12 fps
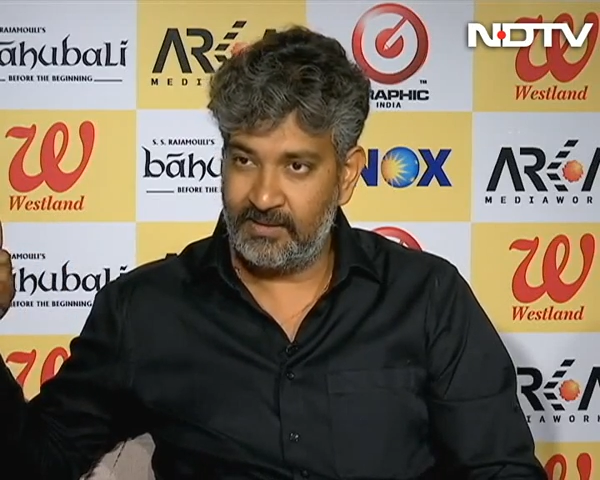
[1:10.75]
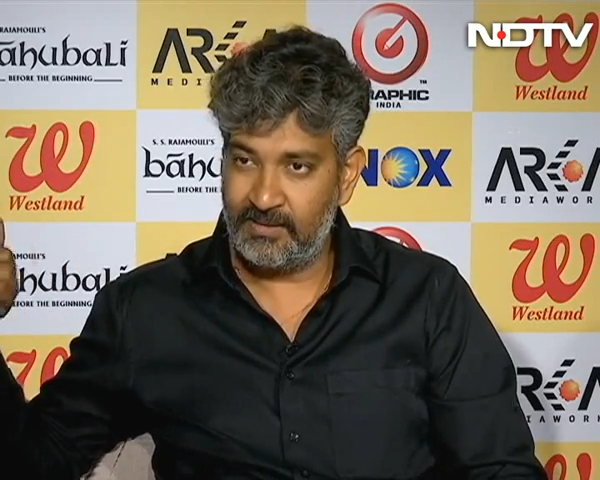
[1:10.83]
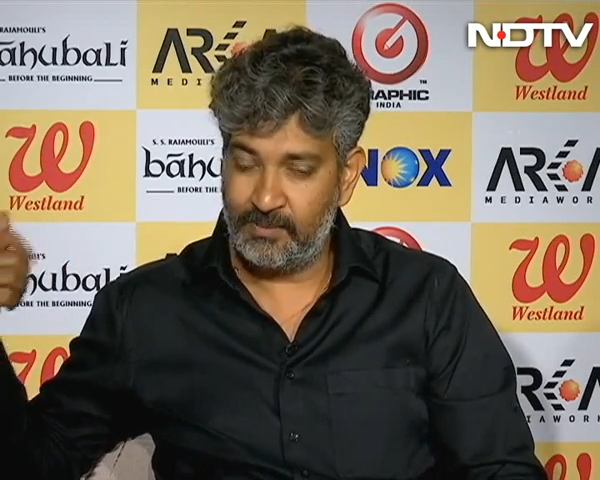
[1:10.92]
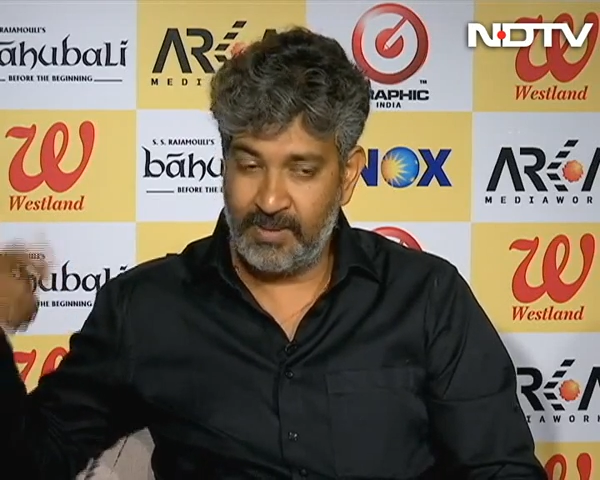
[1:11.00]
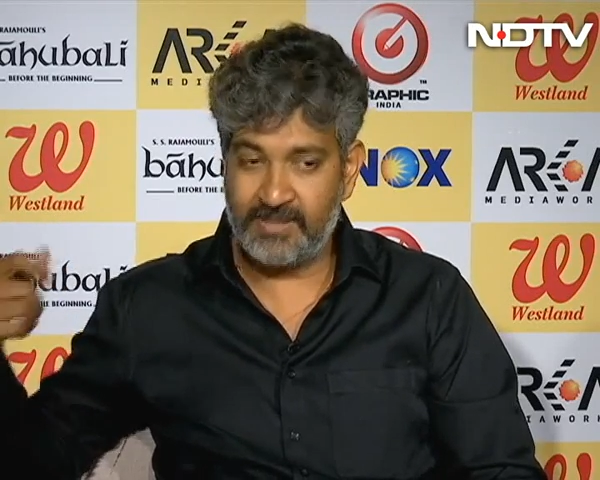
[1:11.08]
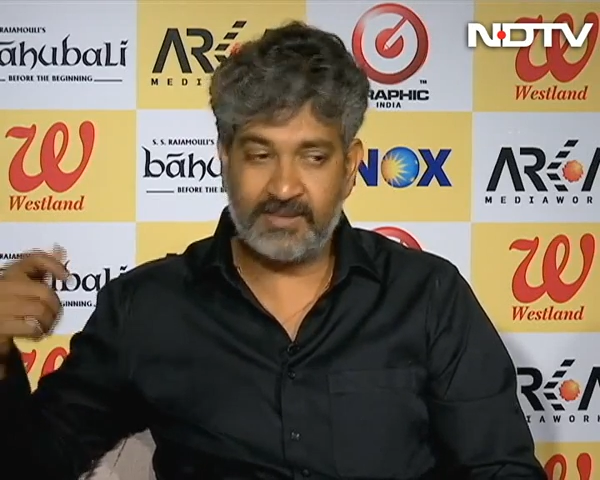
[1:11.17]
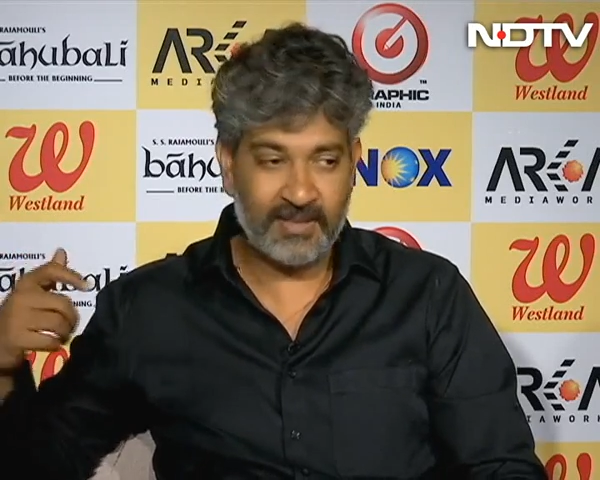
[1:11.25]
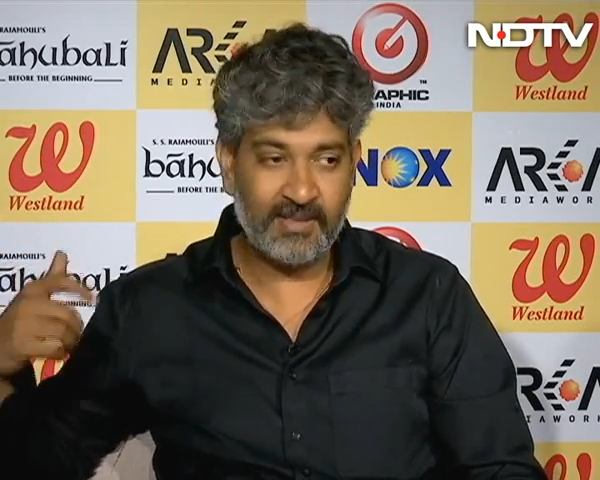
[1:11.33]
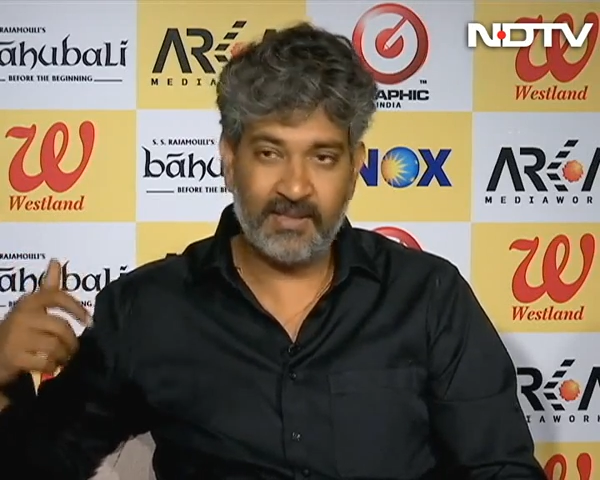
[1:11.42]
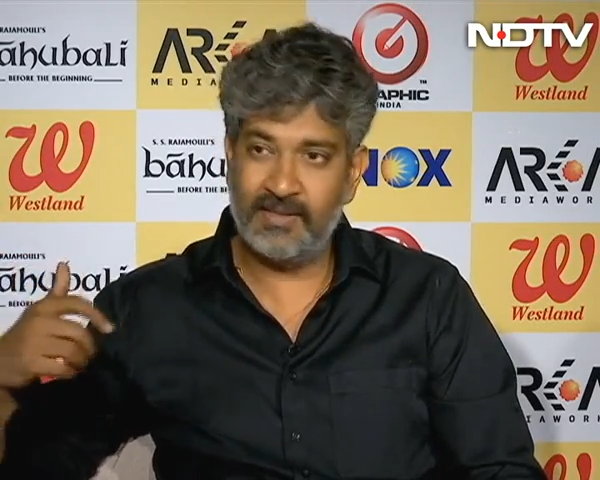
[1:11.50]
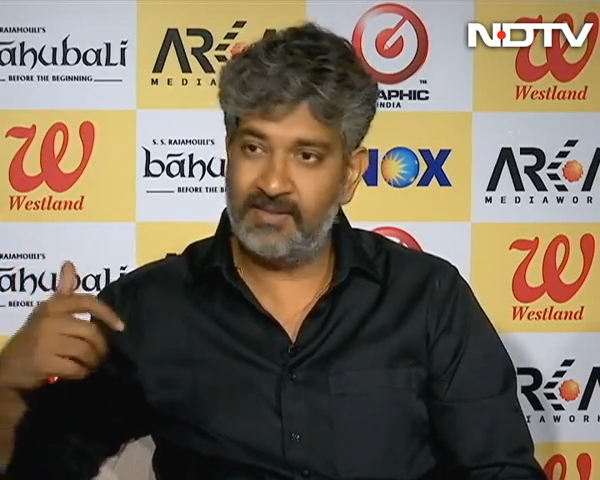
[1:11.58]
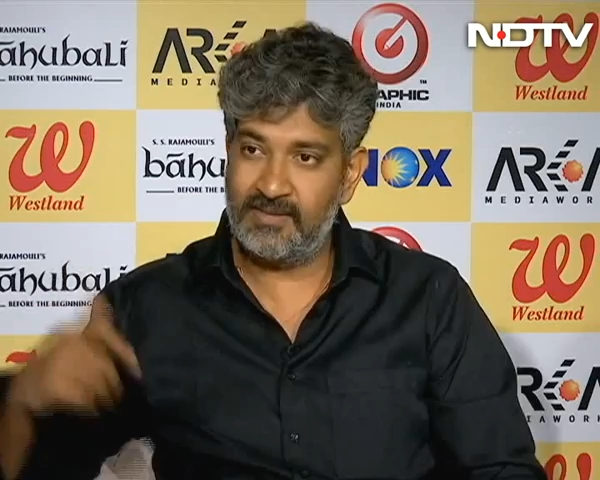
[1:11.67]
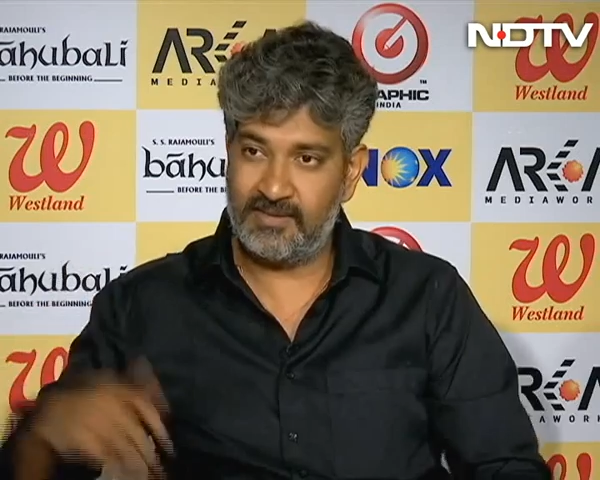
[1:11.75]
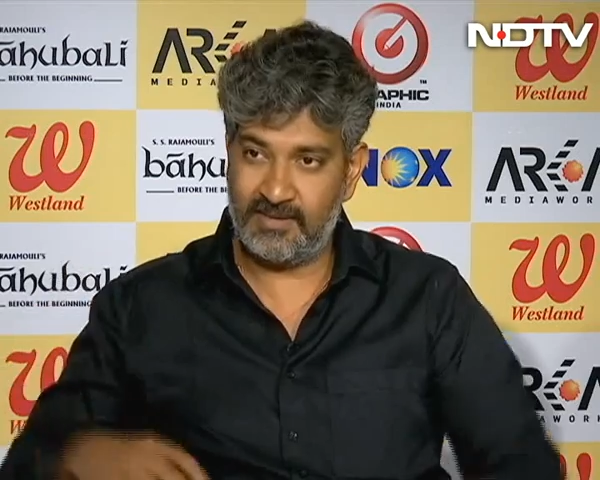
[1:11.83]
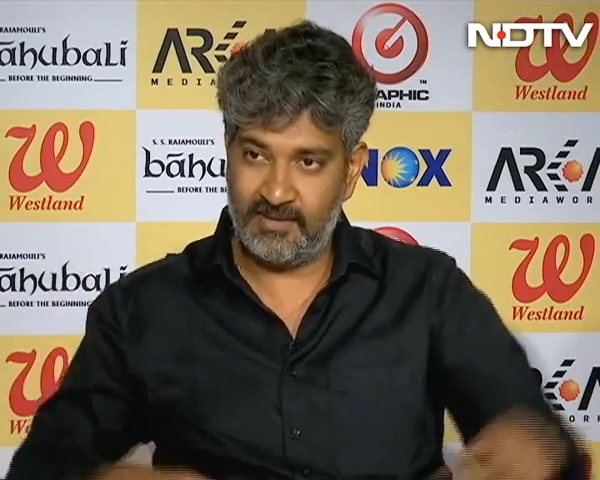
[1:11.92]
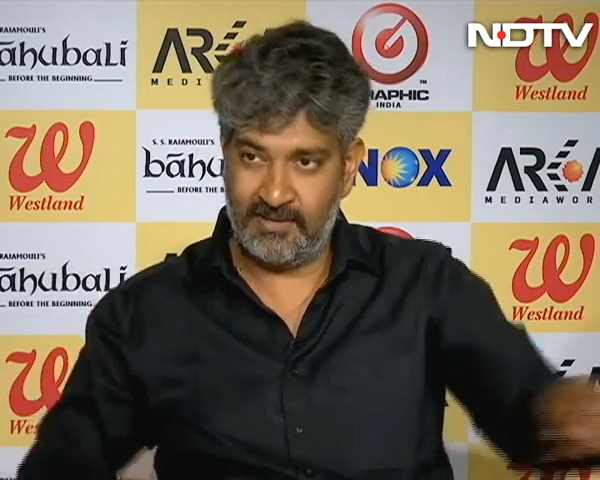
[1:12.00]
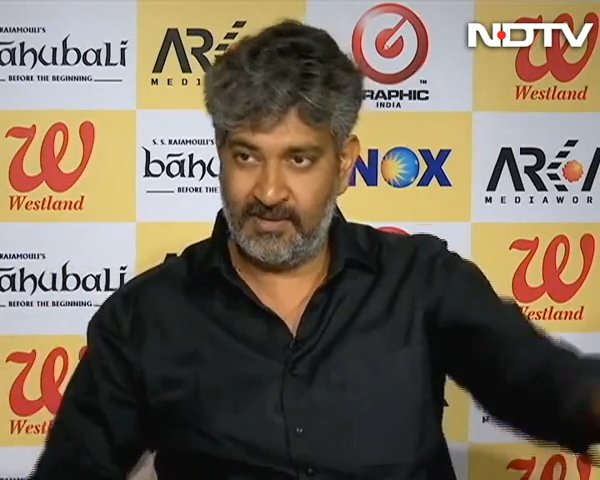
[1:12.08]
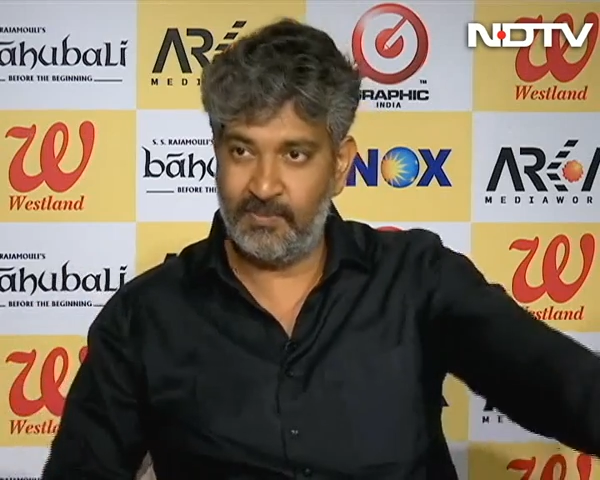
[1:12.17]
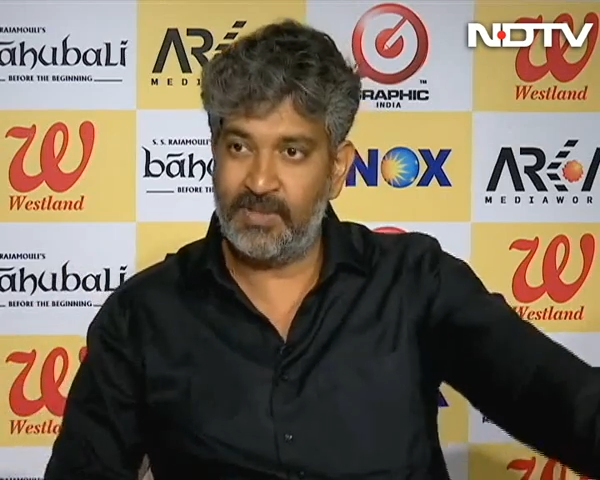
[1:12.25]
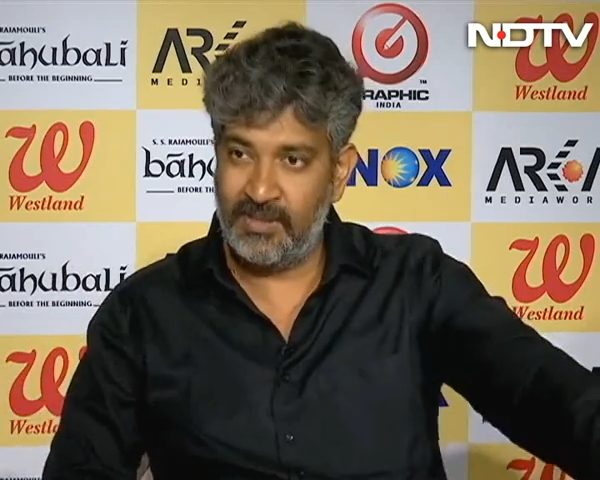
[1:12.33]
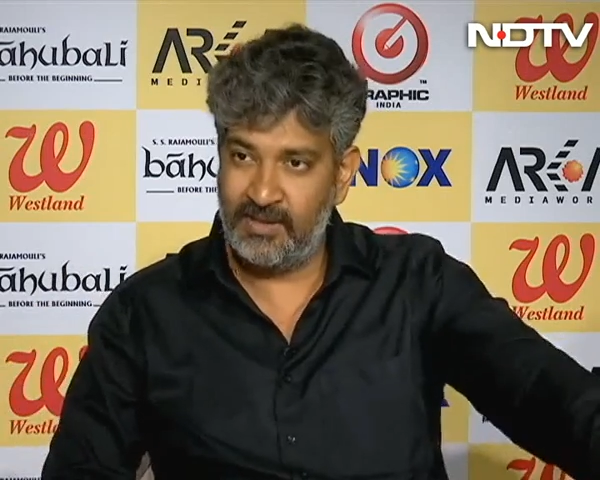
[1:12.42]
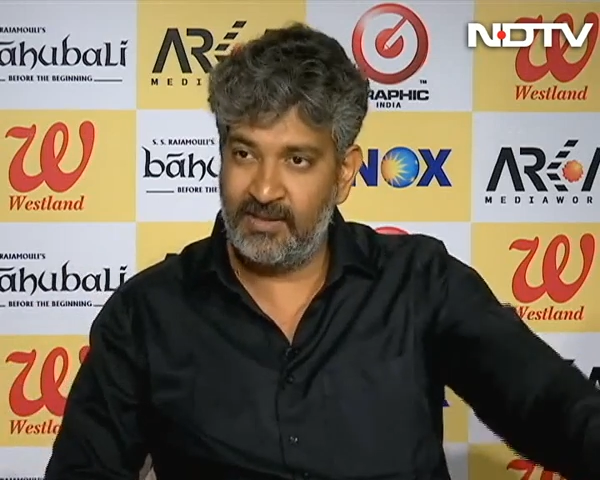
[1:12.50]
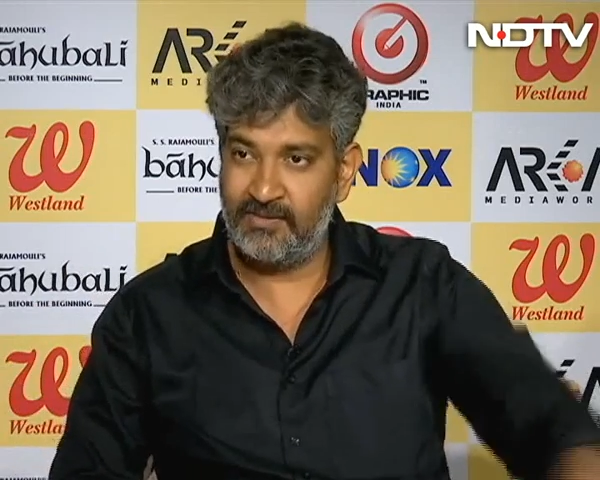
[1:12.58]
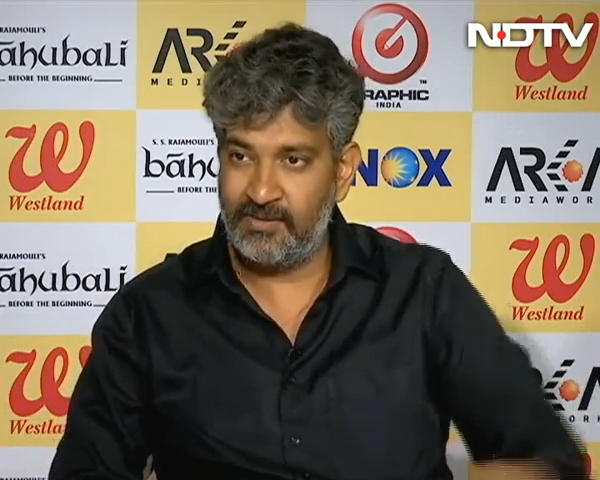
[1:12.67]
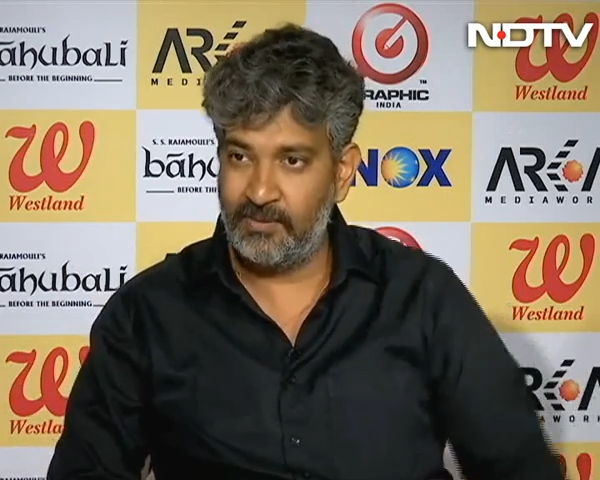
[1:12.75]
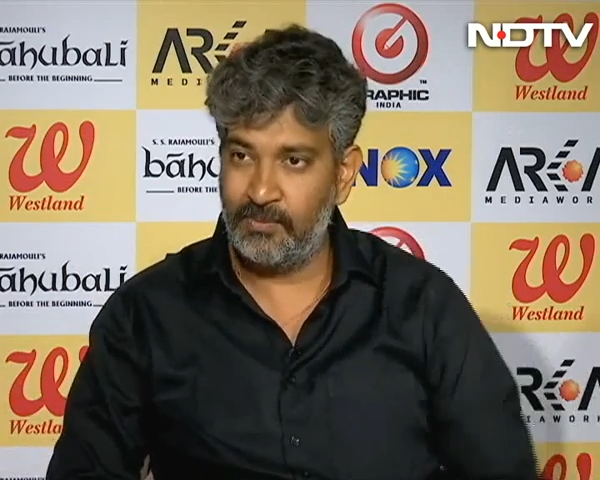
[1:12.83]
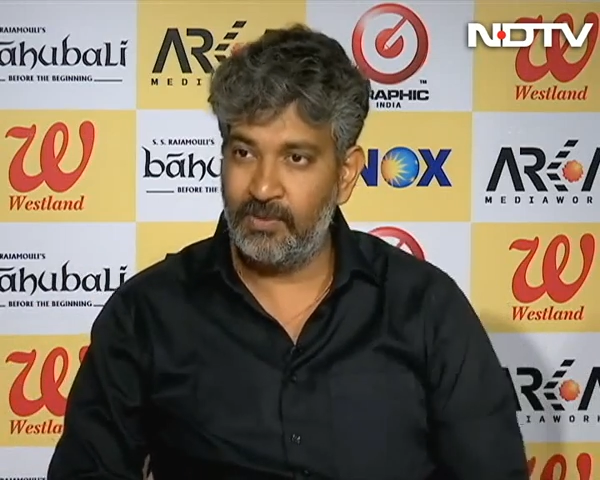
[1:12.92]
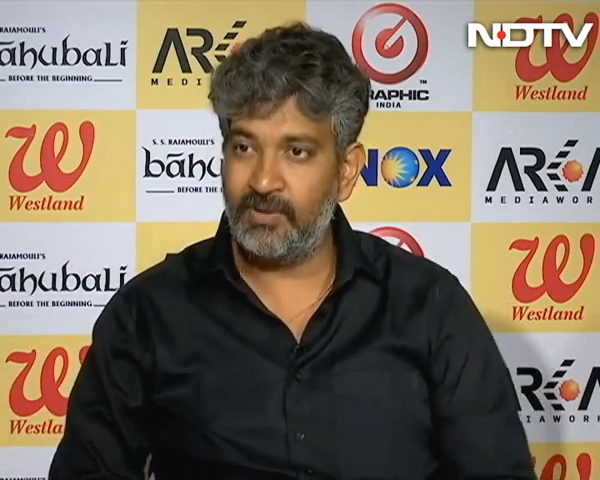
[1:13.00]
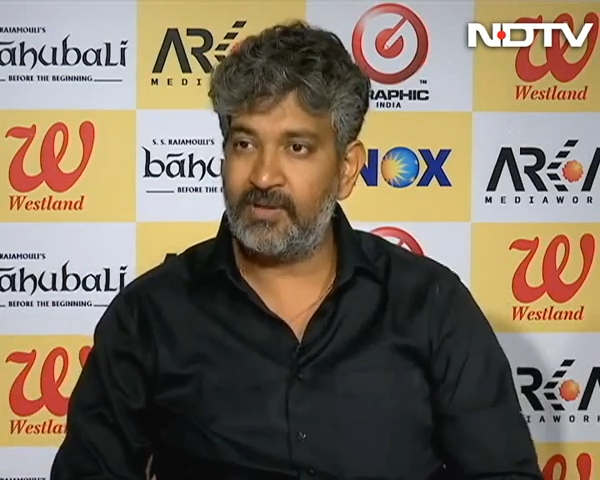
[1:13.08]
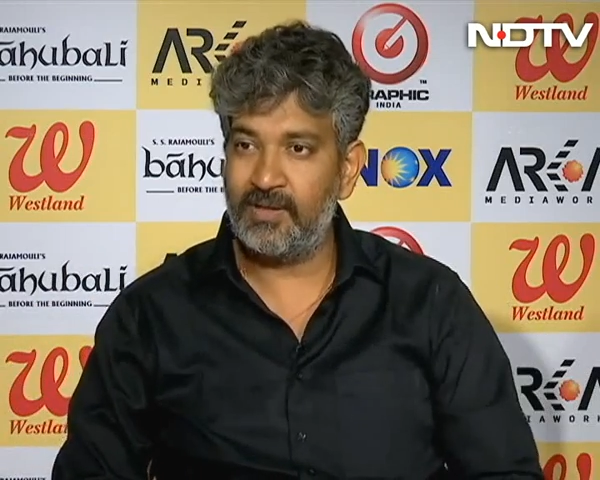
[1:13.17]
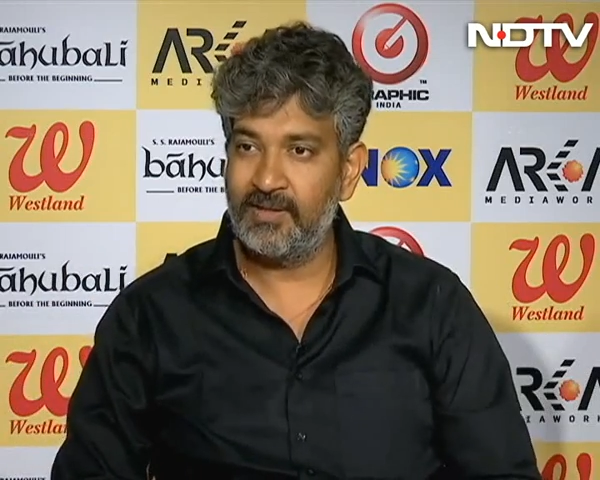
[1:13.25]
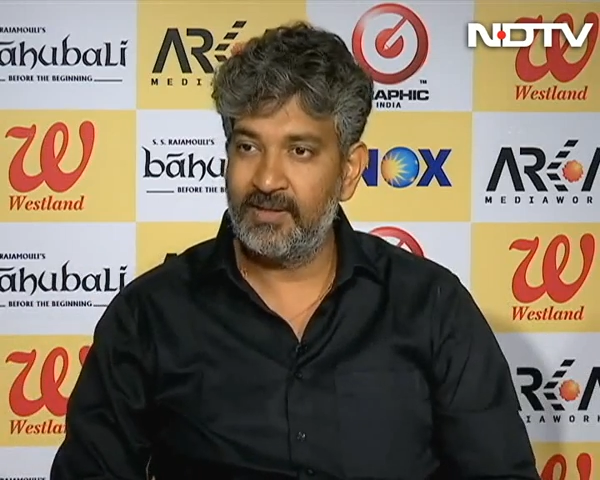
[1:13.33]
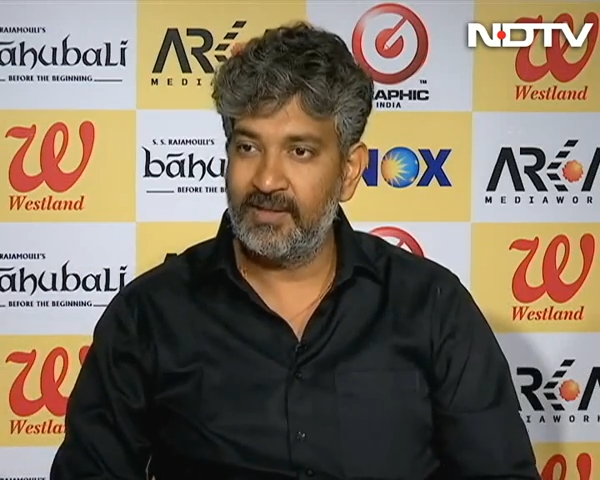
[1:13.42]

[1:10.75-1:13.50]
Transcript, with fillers: The best thing is in the beginning of the book,